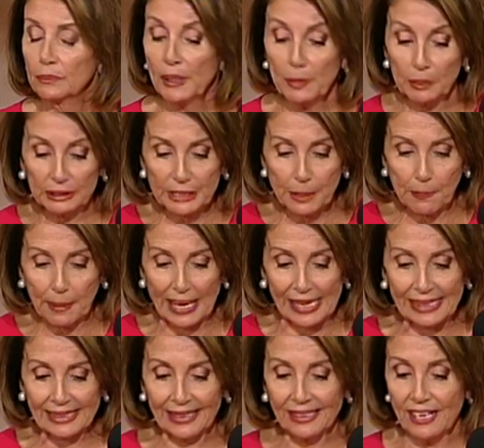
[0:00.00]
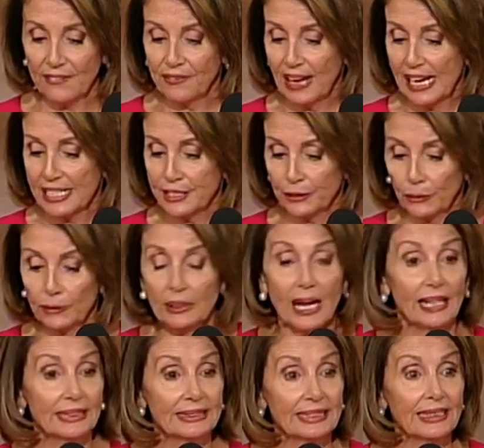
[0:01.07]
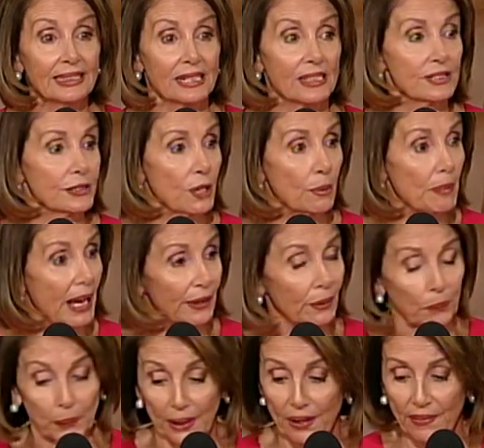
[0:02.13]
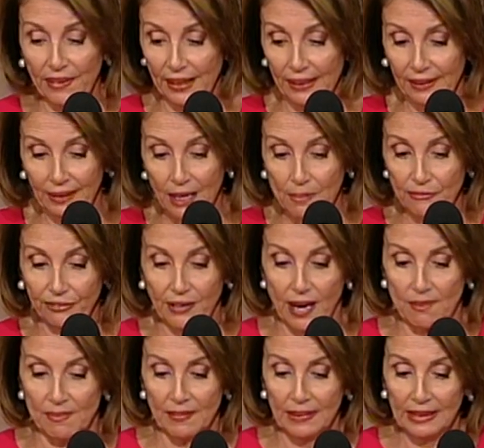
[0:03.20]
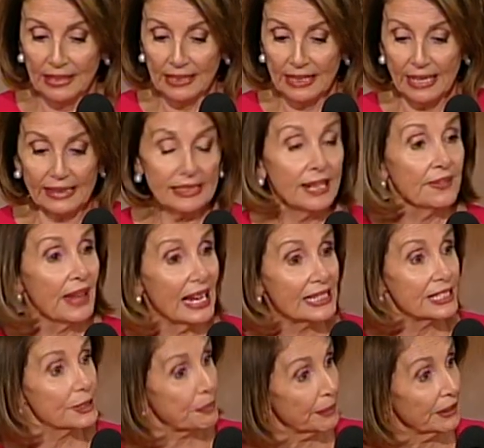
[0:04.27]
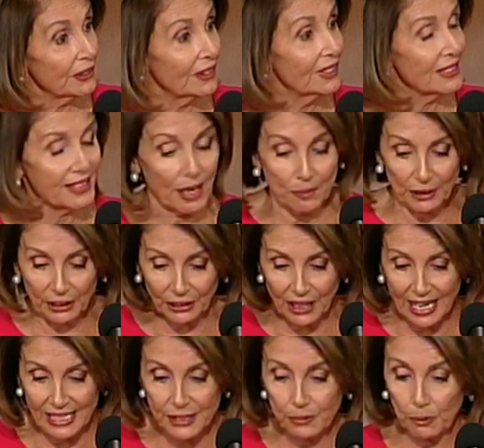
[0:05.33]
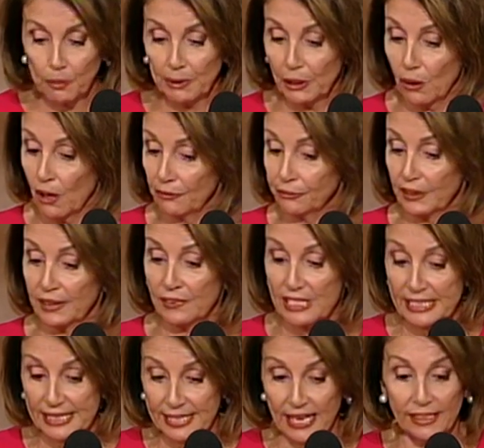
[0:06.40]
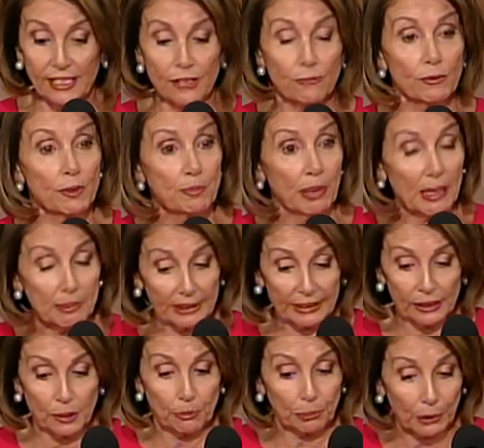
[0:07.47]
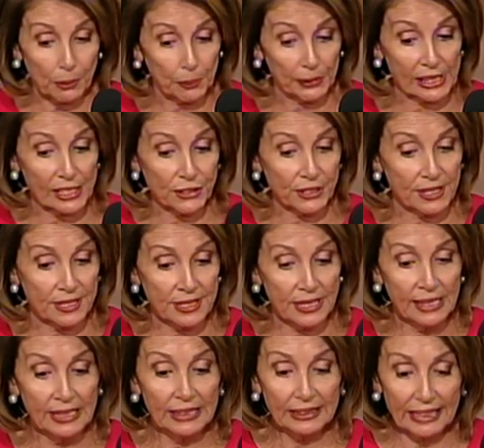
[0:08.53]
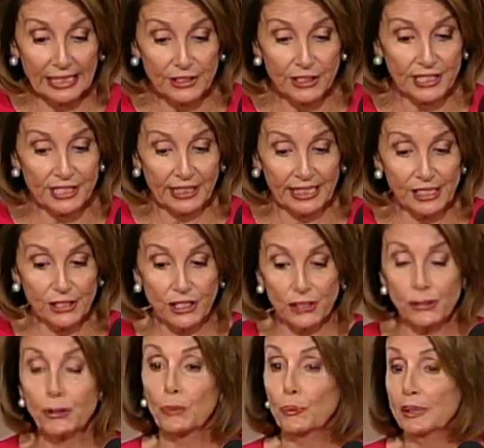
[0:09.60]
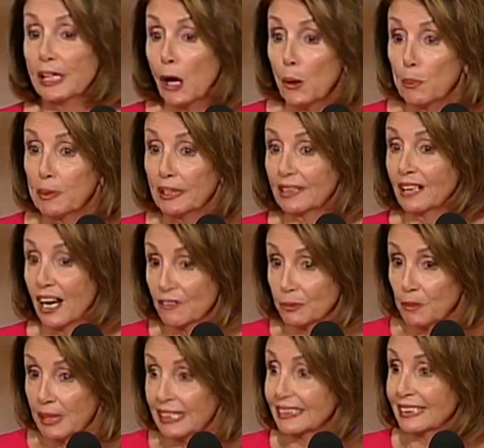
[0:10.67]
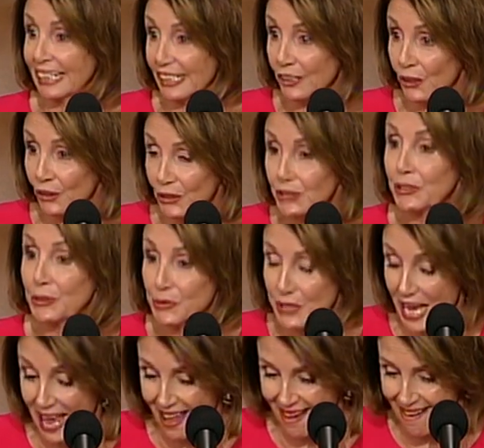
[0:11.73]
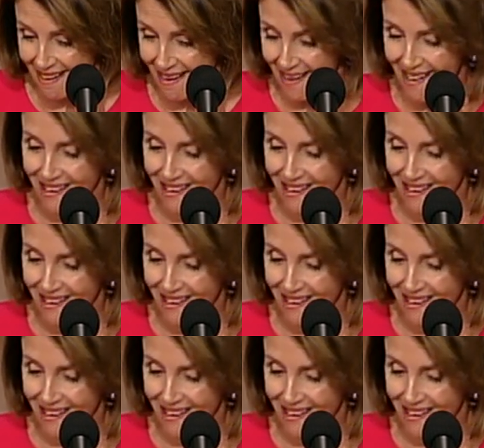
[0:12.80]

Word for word: We will debate and advance good ideas no matter where they come from. And in that spirit, Democrats will be offering the Senate Republican appropriations legislation to reopen government later today.